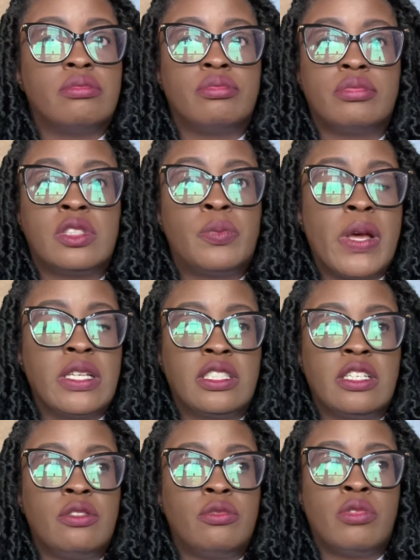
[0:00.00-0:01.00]

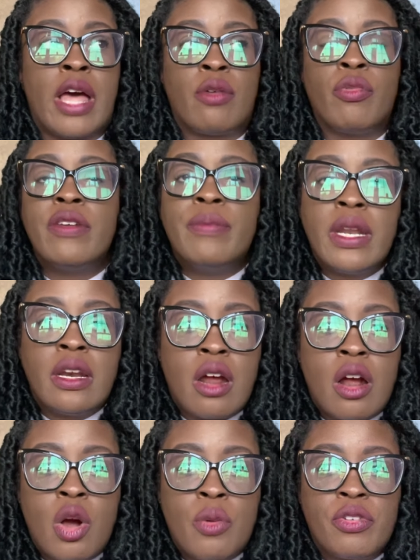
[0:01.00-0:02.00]
Especially like we've been in our
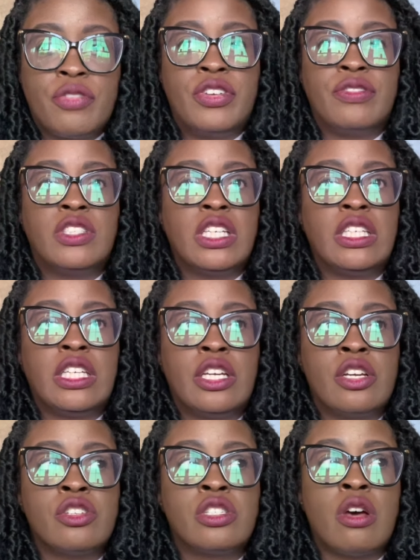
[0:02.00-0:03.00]
home for fifteen
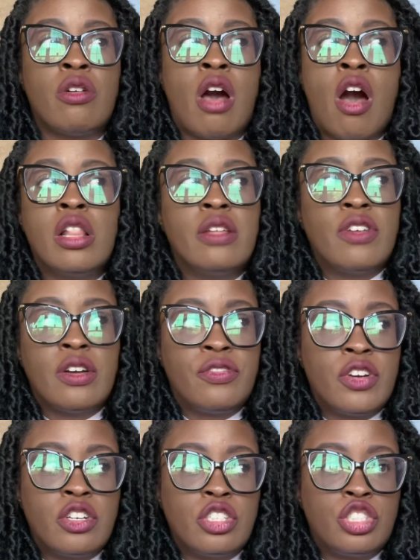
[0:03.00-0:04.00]
years. So all of our
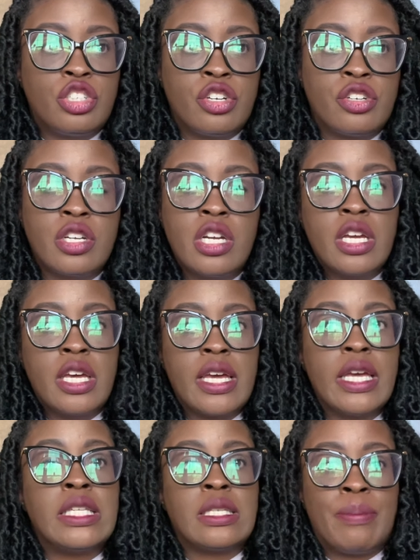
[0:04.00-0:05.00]
furniture
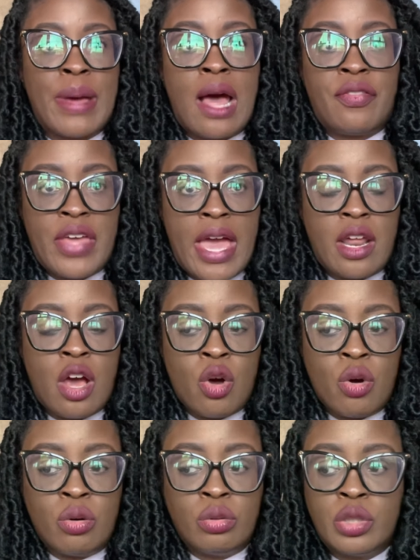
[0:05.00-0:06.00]
is about that
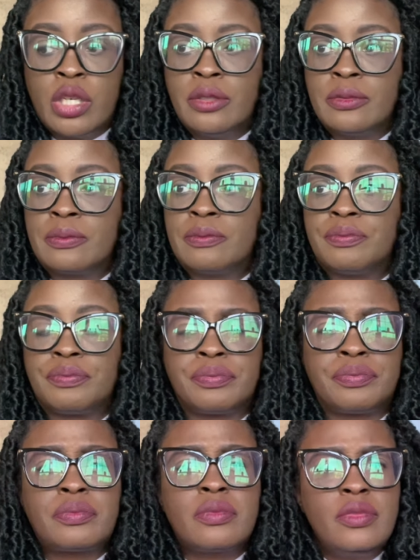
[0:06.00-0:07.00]
old.
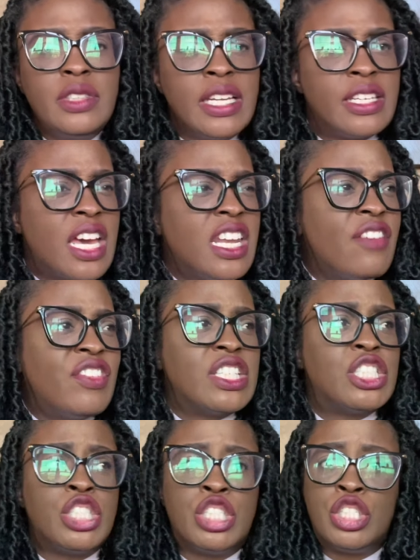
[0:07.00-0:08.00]
None of
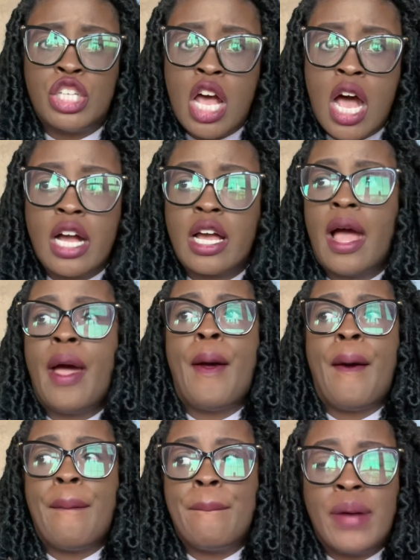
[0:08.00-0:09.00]
it's just junk,
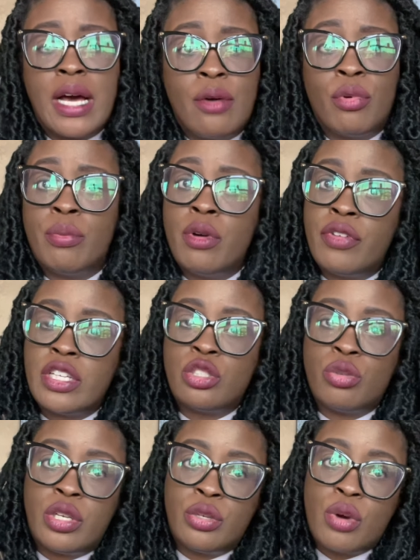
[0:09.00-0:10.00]
but we're moving
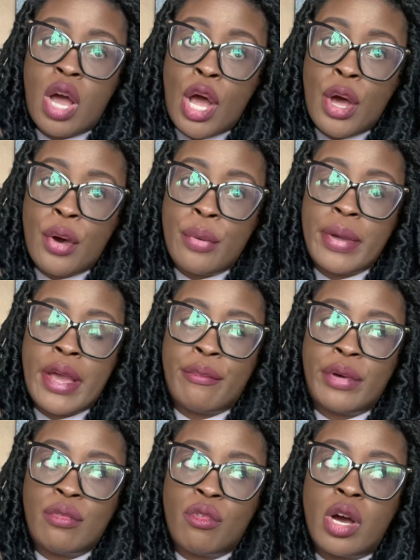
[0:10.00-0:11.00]
to a new home and
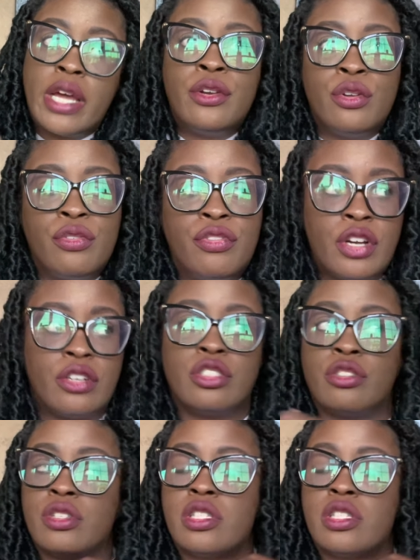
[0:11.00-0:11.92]
we want new furniture.